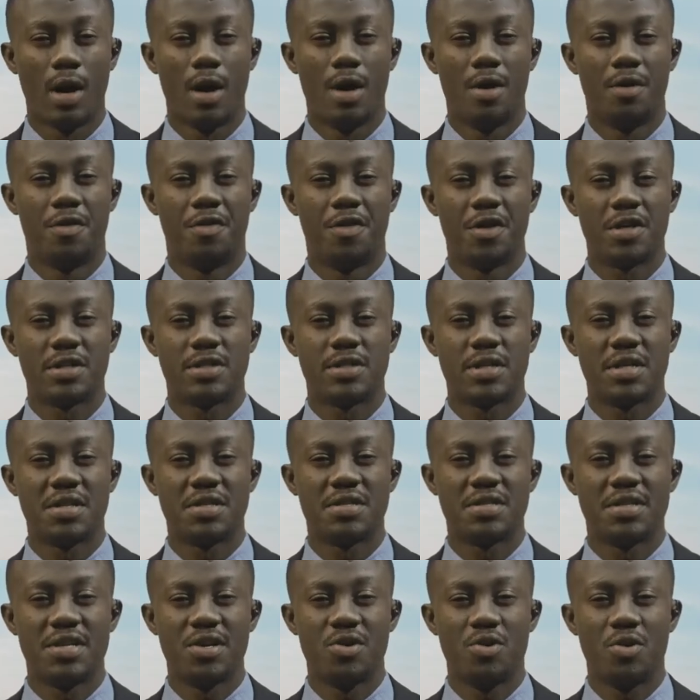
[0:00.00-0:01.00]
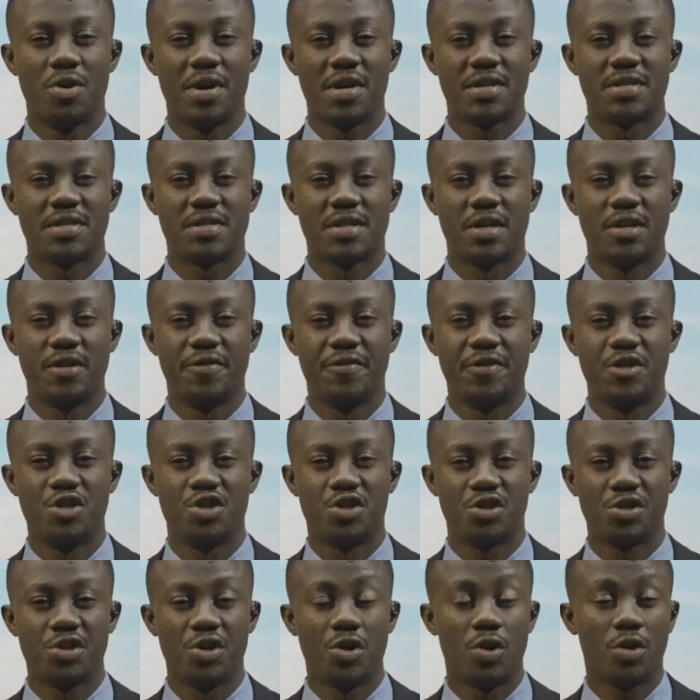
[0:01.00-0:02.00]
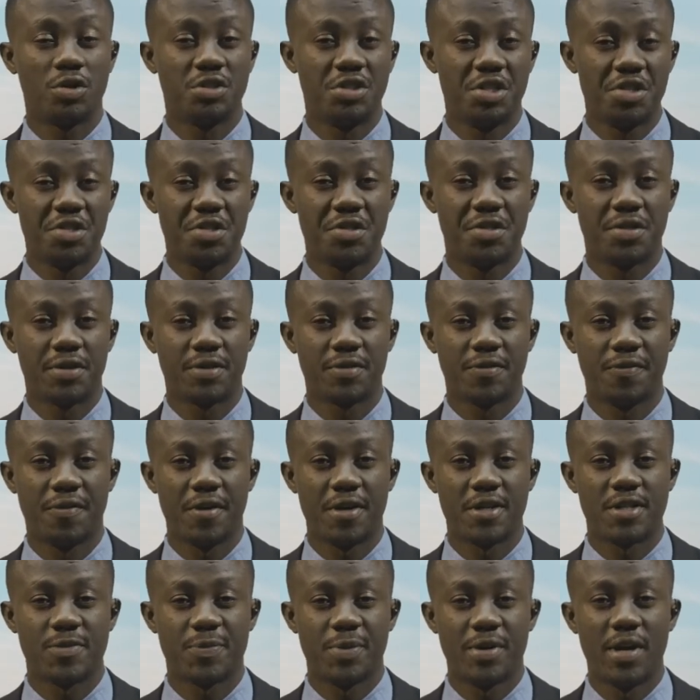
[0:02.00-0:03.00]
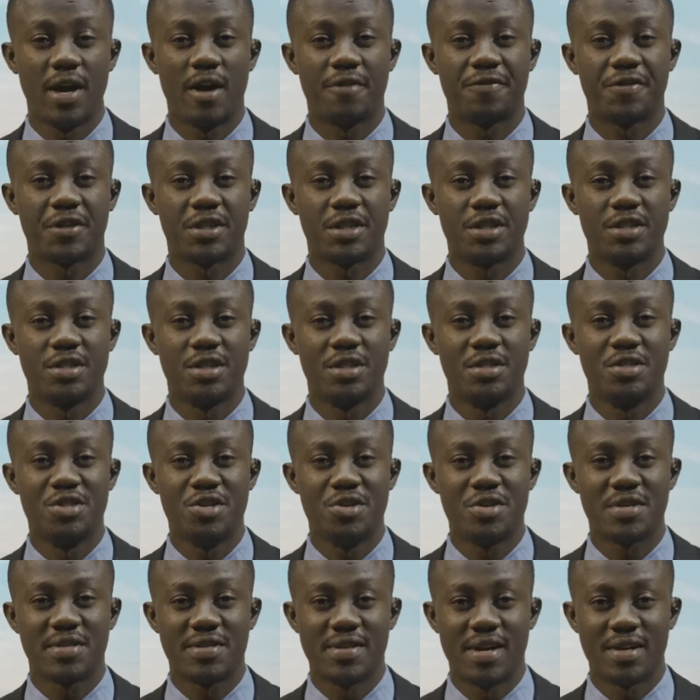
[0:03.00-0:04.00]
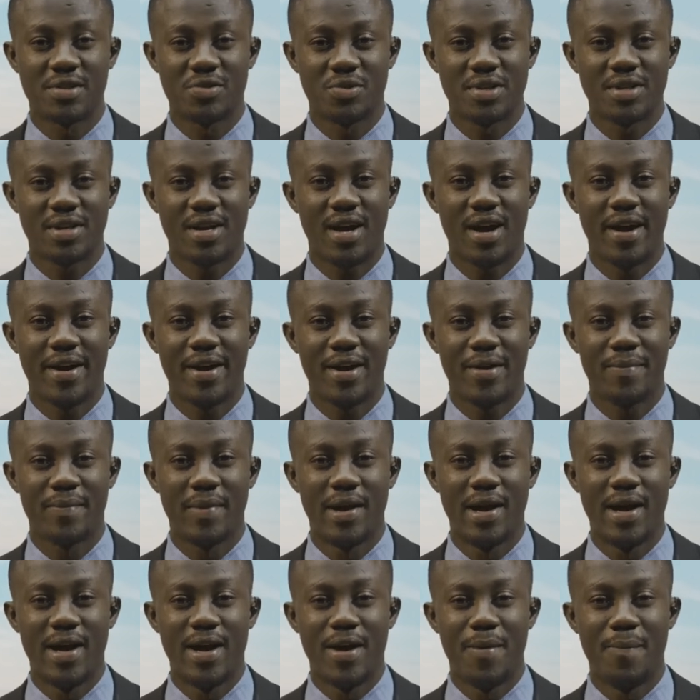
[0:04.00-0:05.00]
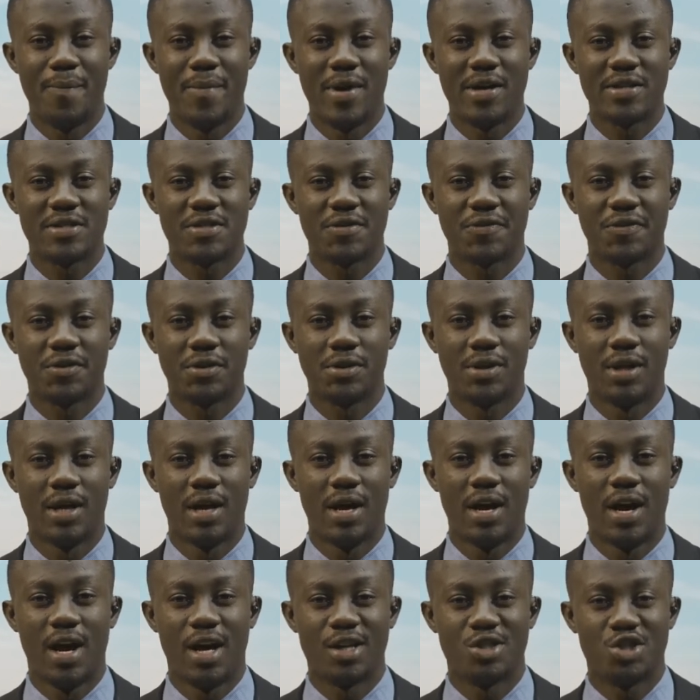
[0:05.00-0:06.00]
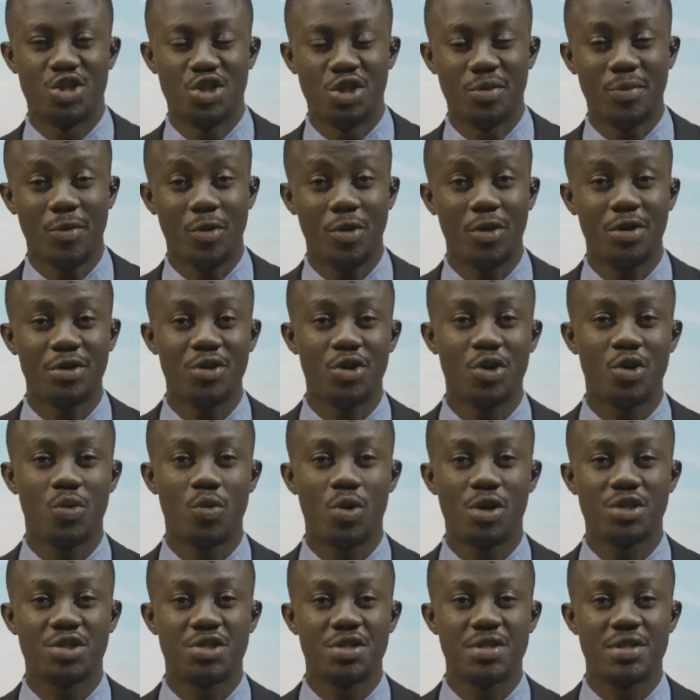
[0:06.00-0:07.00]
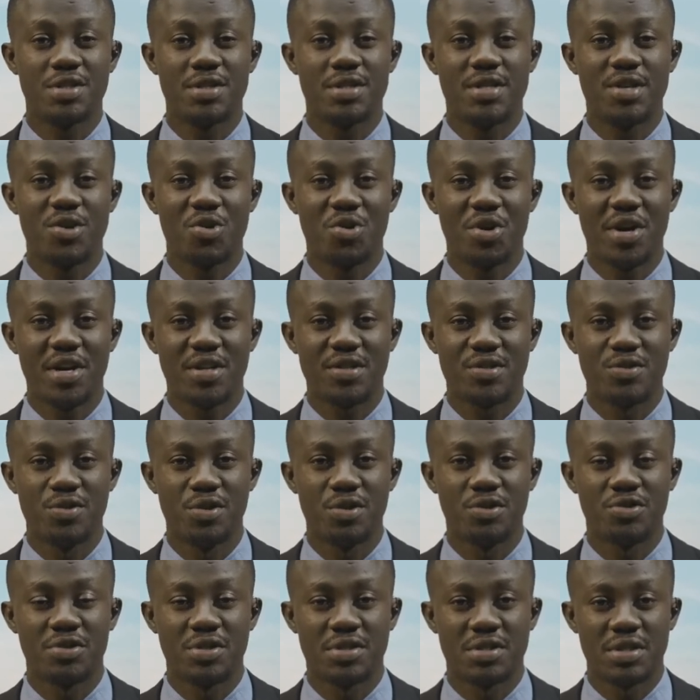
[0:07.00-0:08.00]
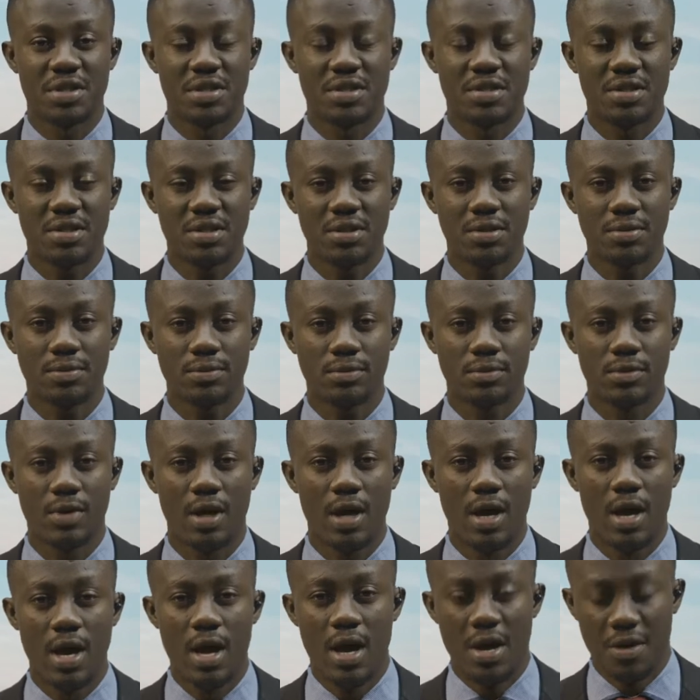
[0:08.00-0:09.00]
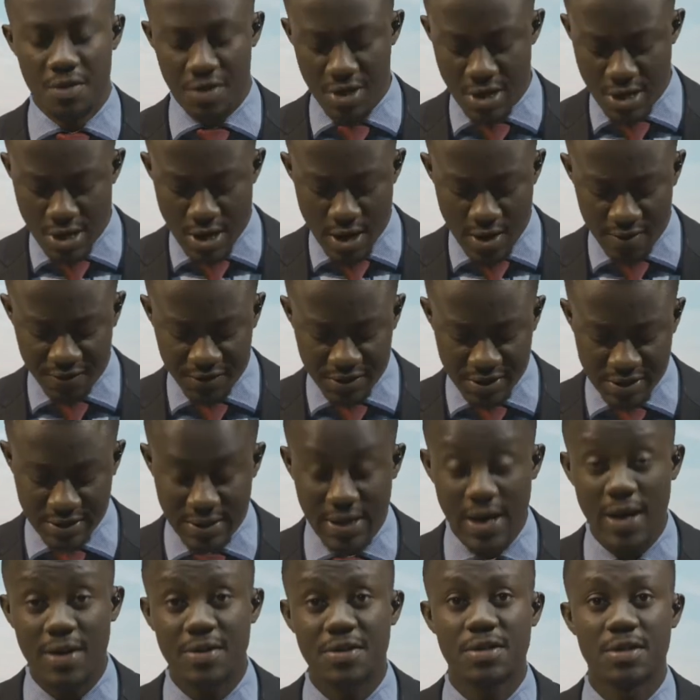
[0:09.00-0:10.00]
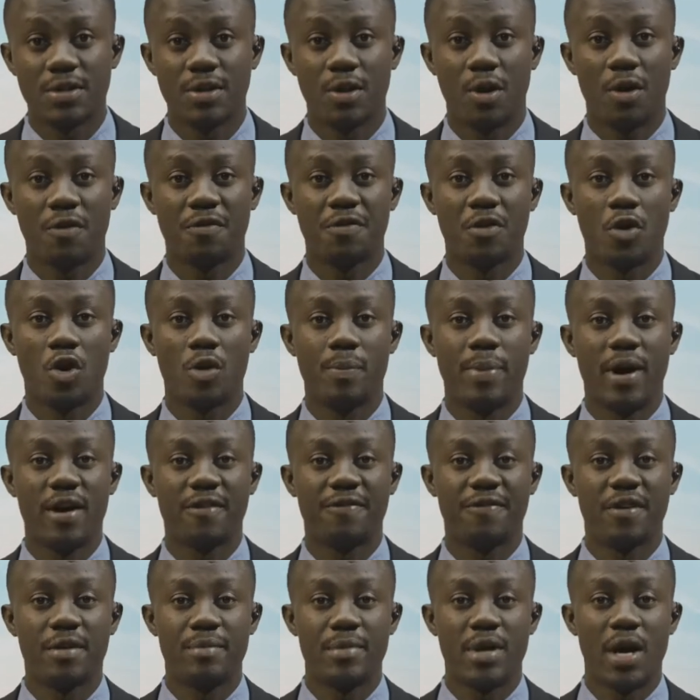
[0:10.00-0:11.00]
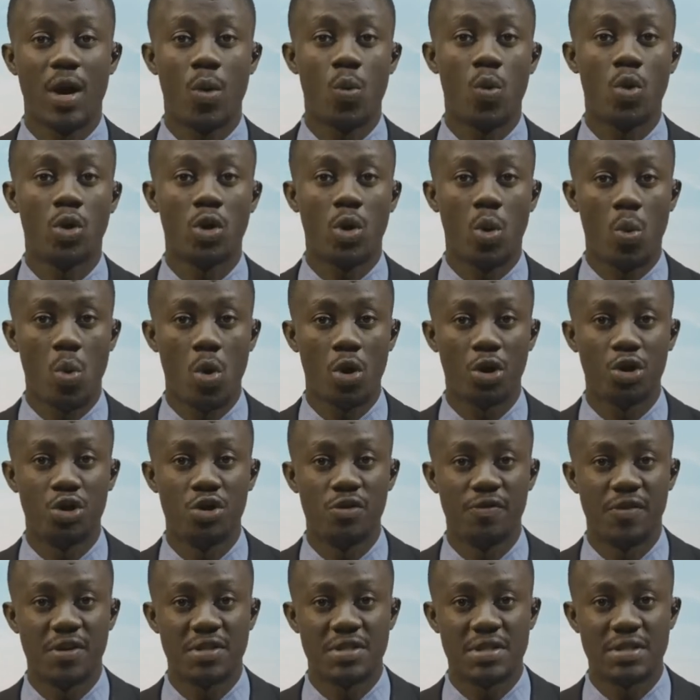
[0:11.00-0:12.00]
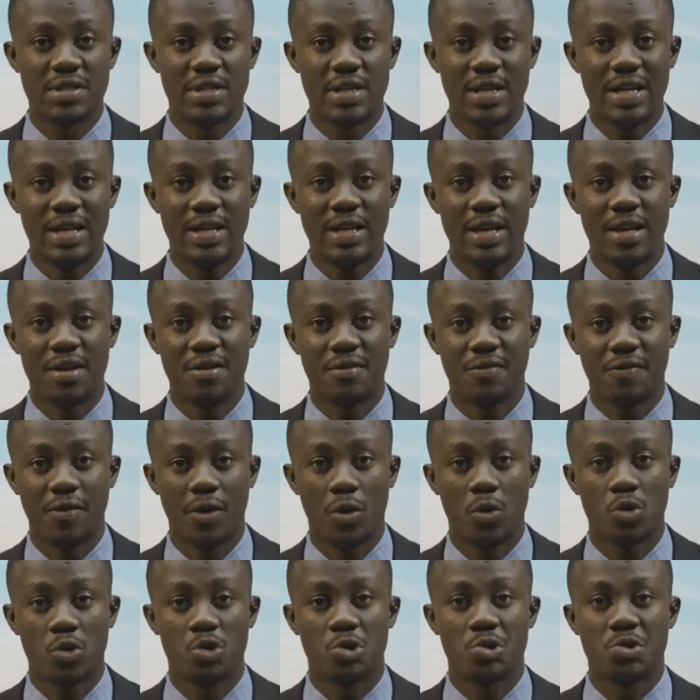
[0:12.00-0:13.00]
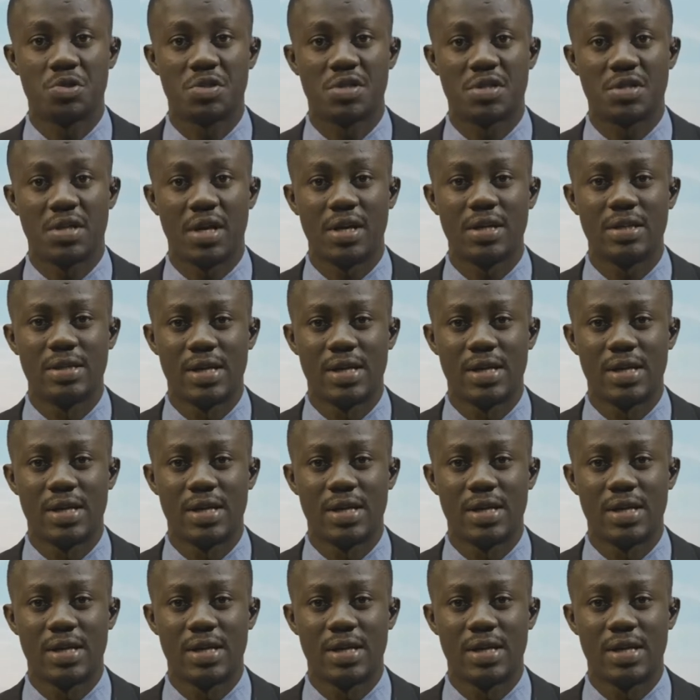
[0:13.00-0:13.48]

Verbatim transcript: This is TOS Television, your digital first Pan African news network. I am Merciful Ajinamo, and you're watching TOS News 360. The Governing Council of the Obafemi Awolowo University Ile-Ife Osun State